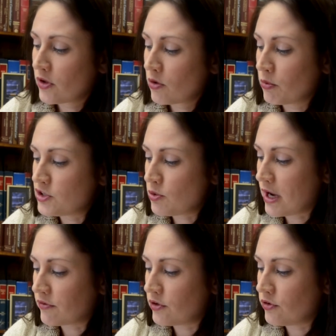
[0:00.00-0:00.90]
what you
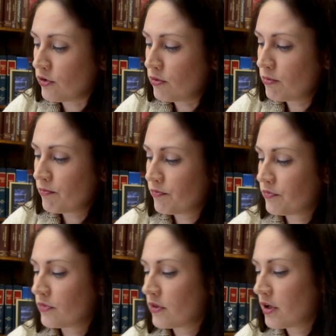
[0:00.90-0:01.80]
have to do
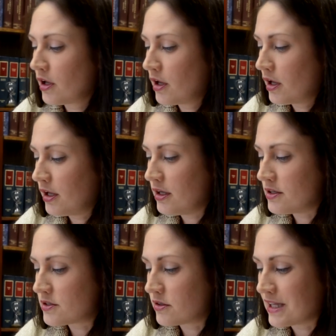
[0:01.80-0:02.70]

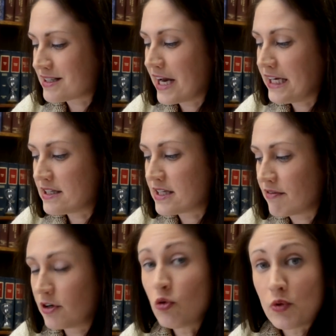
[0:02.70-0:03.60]
is, that's
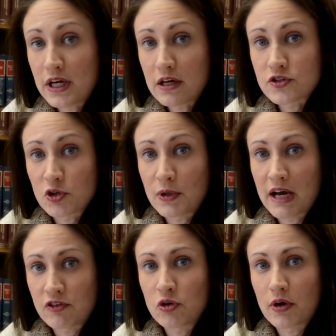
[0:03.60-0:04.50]
$87 a week, so we
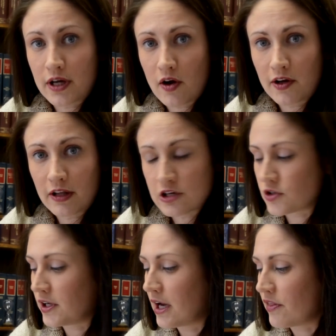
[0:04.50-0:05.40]
have to do our
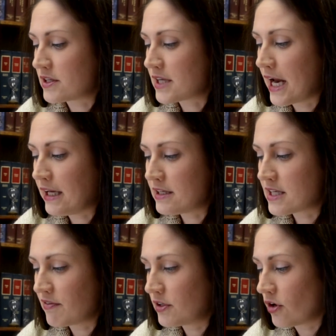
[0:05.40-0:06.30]
calculation again. That's
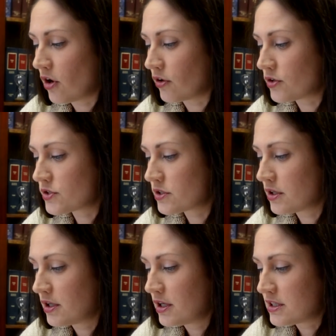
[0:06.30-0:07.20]
$87
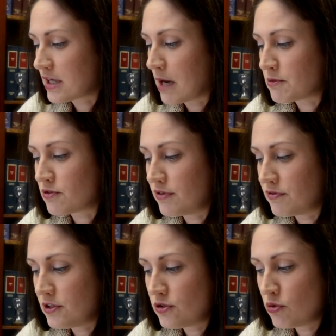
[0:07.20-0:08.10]
times
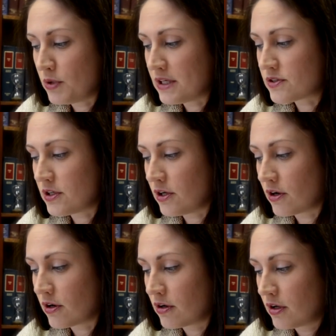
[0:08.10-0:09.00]
52 weeks a
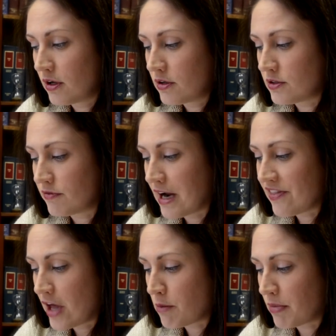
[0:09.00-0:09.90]
year,
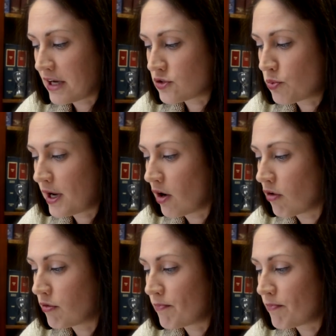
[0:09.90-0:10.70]
divide that by 12,